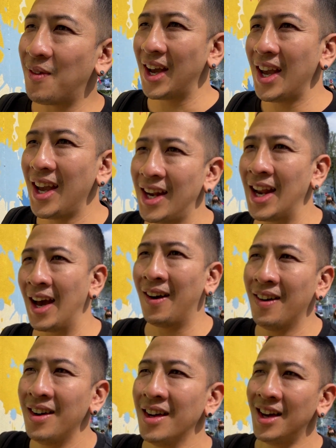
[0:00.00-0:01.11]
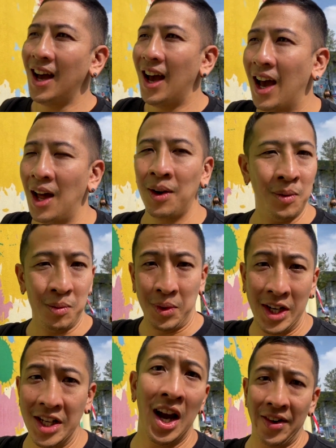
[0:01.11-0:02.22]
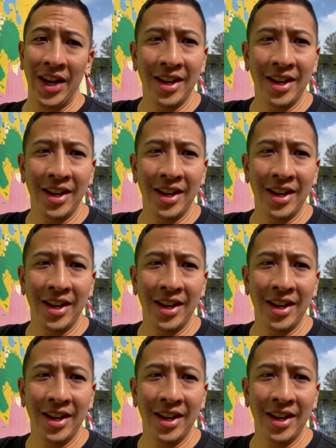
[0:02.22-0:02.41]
We're here now and we need to hurry.